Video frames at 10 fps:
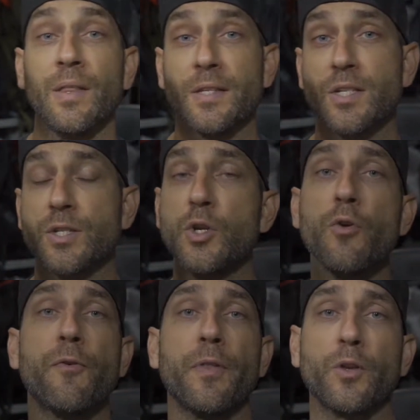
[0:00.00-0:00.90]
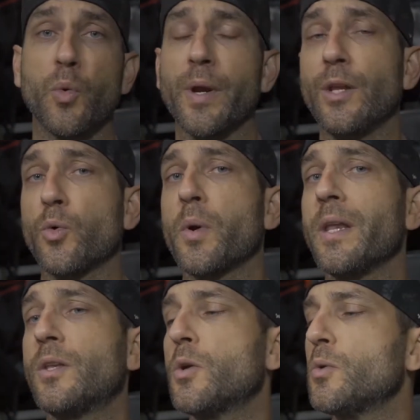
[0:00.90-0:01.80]
This is new for the
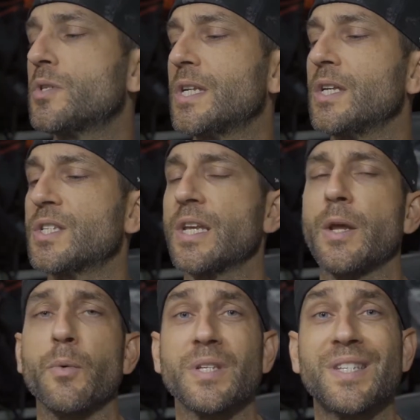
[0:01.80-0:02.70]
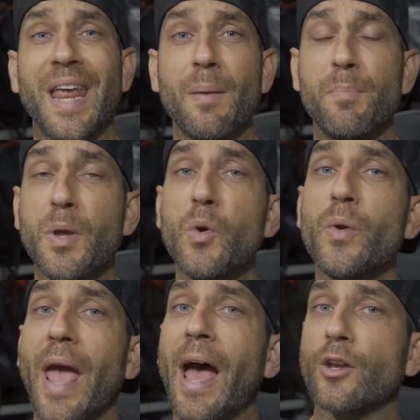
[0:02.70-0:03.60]
2022 season. It was
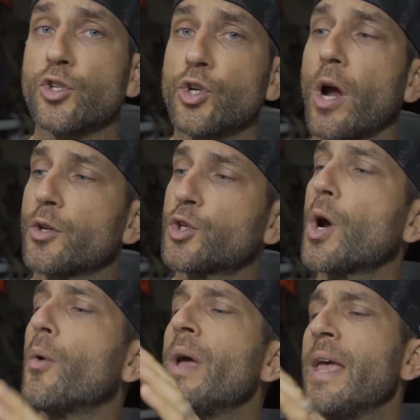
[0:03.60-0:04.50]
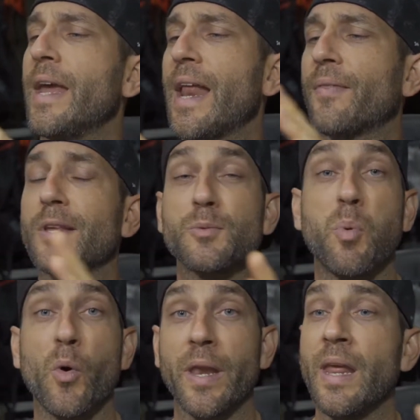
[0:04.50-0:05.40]
debuted at SHOT Show, and at this
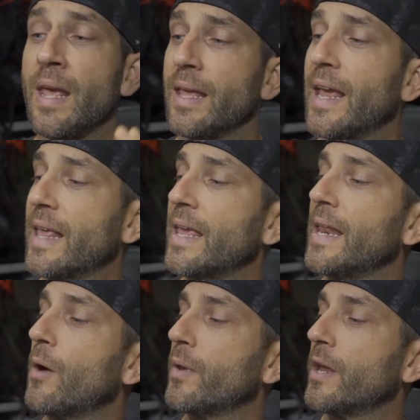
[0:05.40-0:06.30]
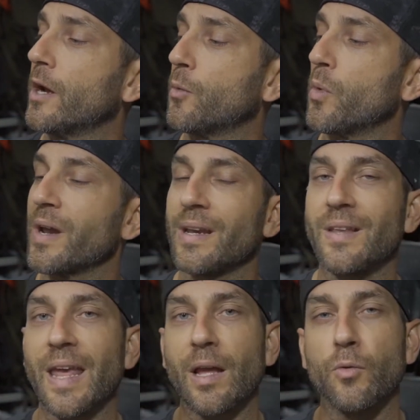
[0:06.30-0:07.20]
point, getting it out here, we're going
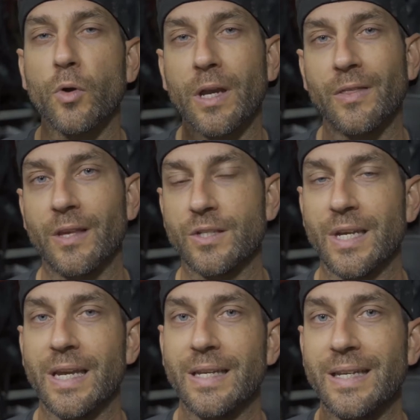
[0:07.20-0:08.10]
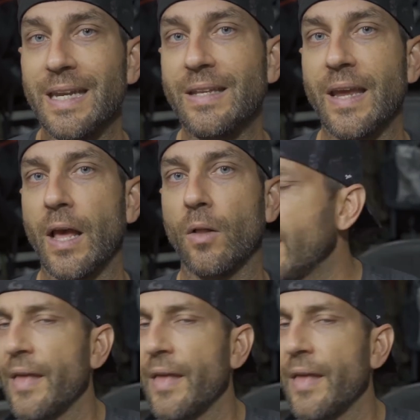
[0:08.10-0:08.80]
to take a look at this in detail.